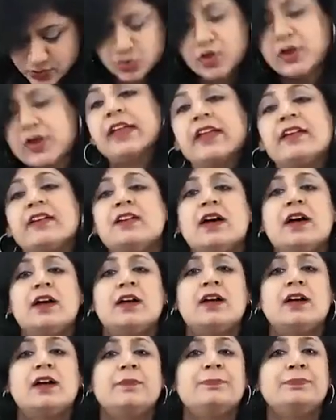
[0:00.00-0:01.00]
So in
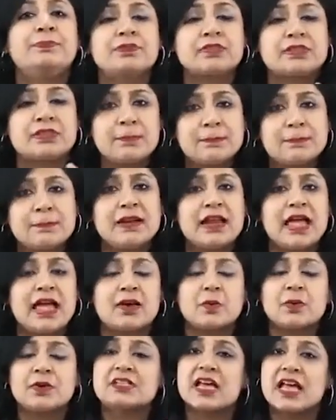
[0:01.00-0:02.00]
simple
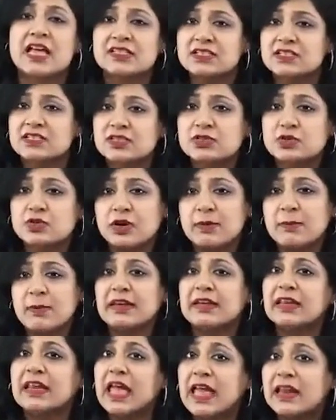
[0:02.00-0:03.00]
language,
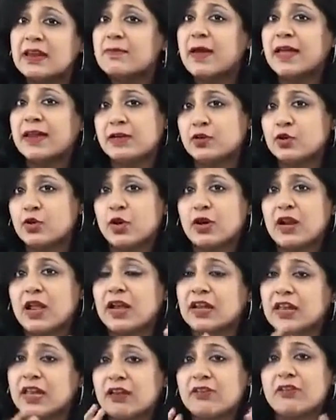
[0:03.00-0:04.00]
acetazolamide and mannitol
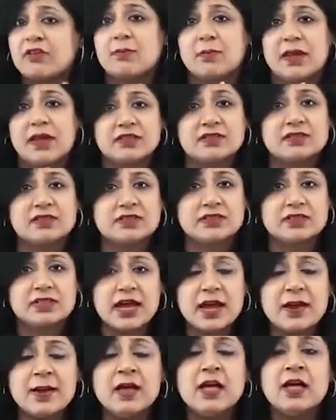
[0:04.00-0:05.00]
again remains
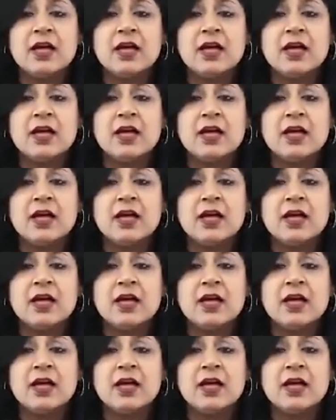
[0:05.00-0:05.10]
the